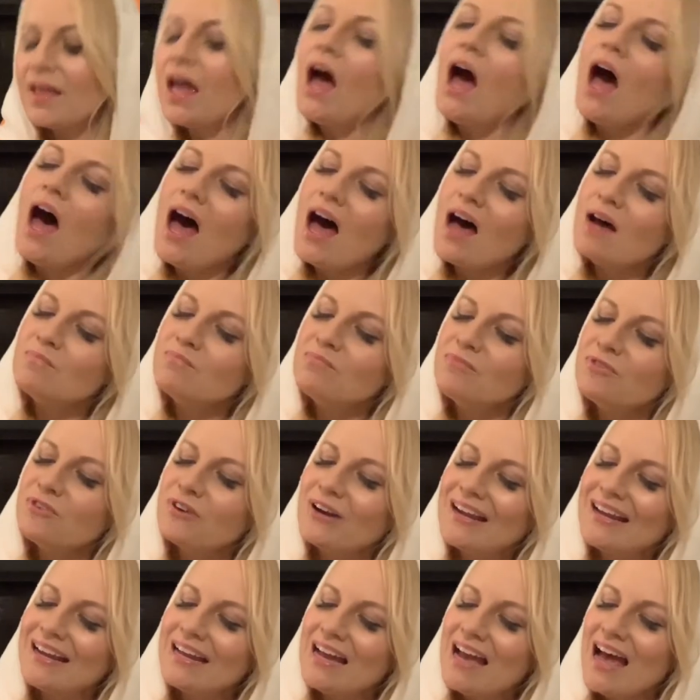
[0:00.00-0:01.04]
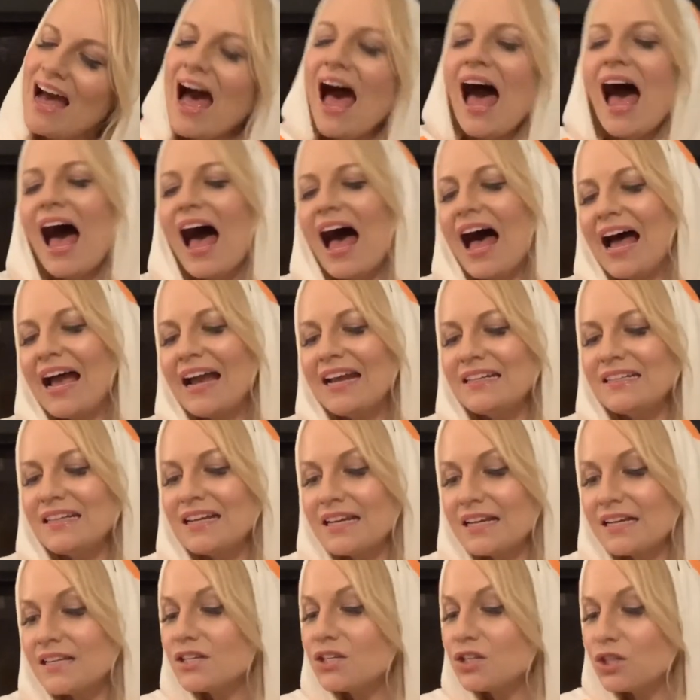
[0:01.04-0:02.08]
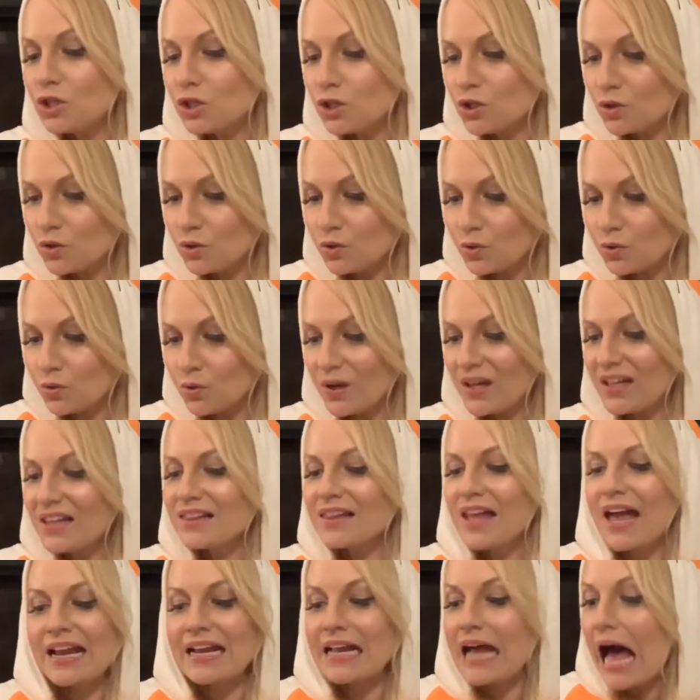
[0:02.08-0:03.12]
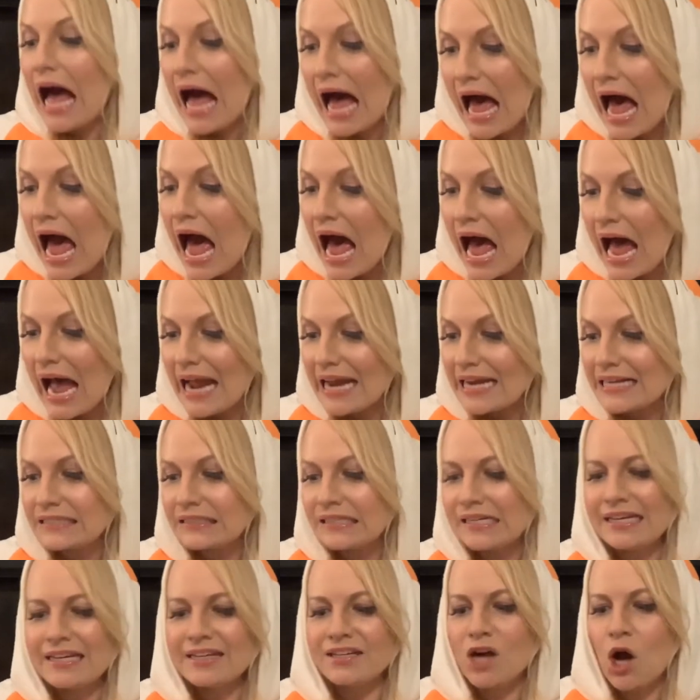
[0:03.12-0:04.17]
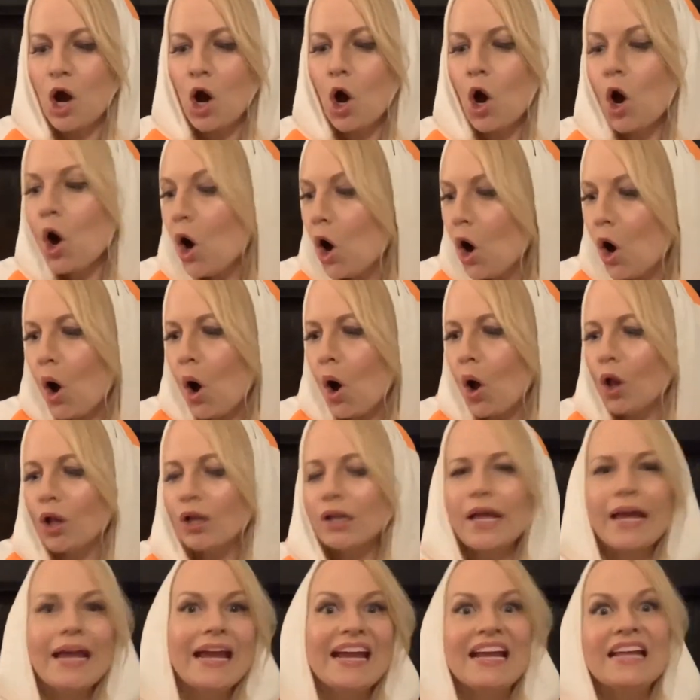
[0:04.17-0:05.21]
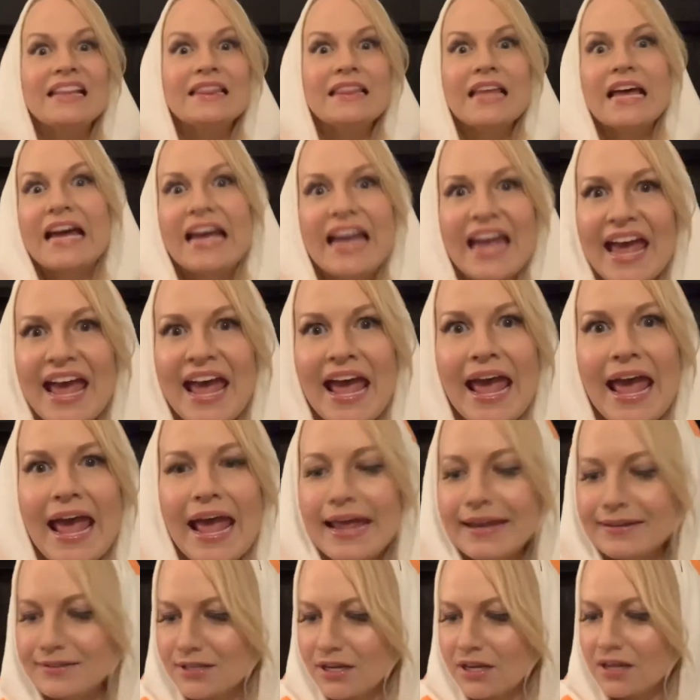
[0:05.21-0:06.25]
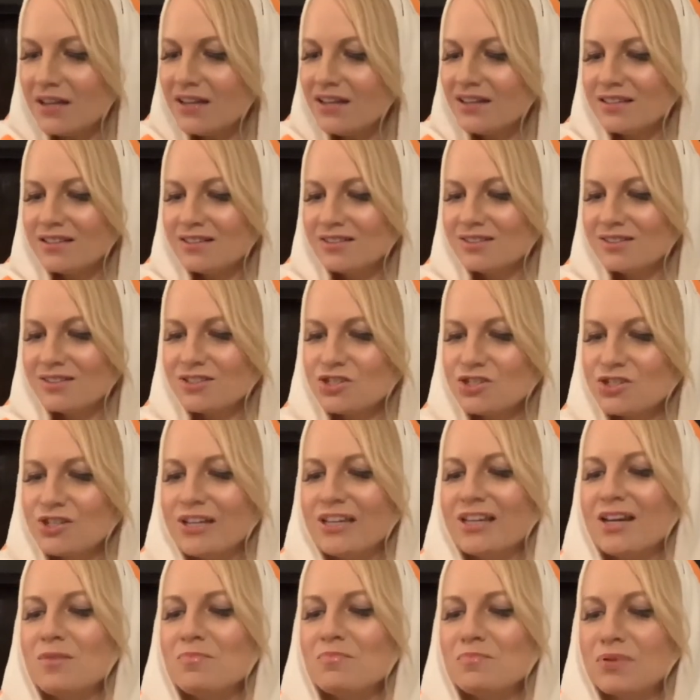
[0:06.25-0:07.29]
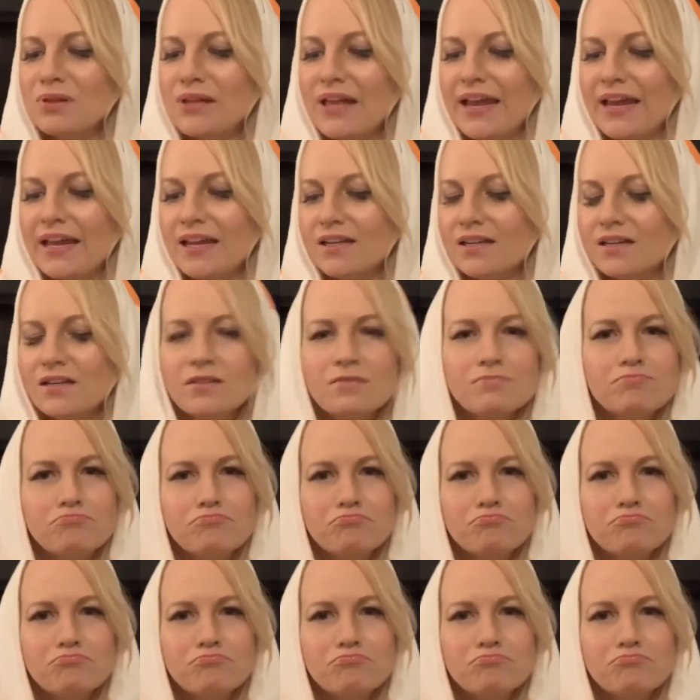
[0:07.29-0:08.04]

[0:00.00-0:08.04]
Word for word: Humphrey, I need you like I need a hole in the head she complained.